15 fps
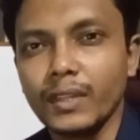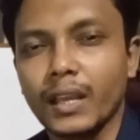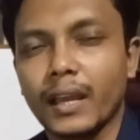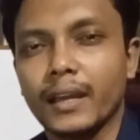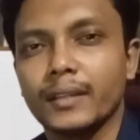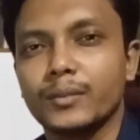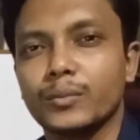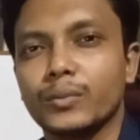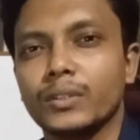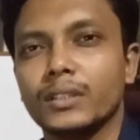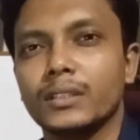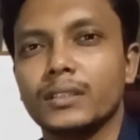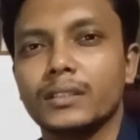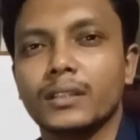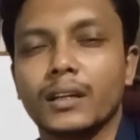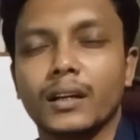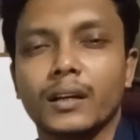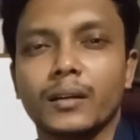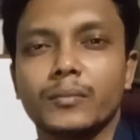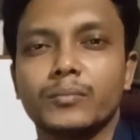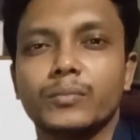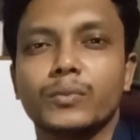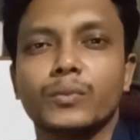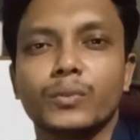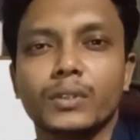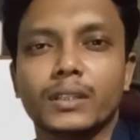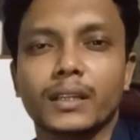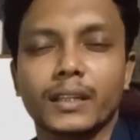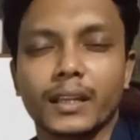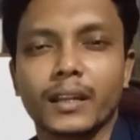and we
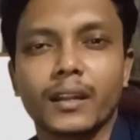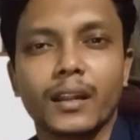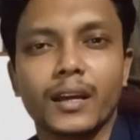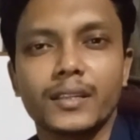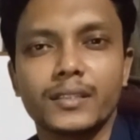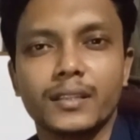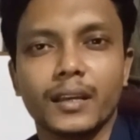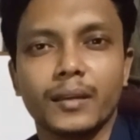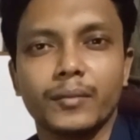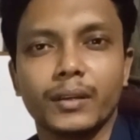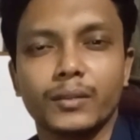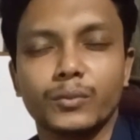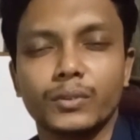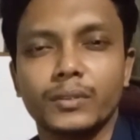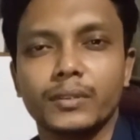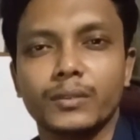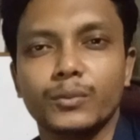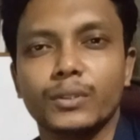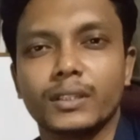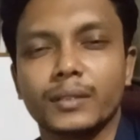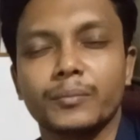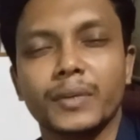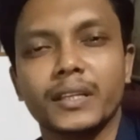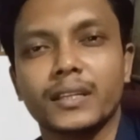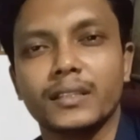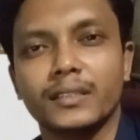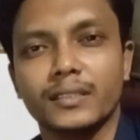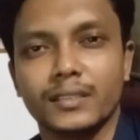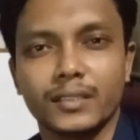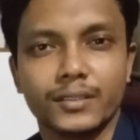can analyze them, and we can make a
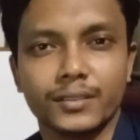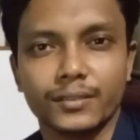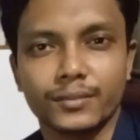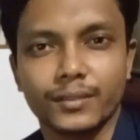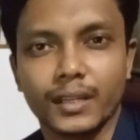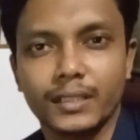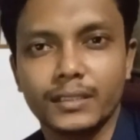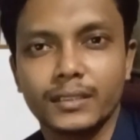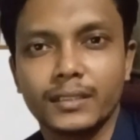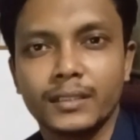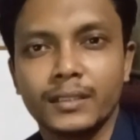decision, right?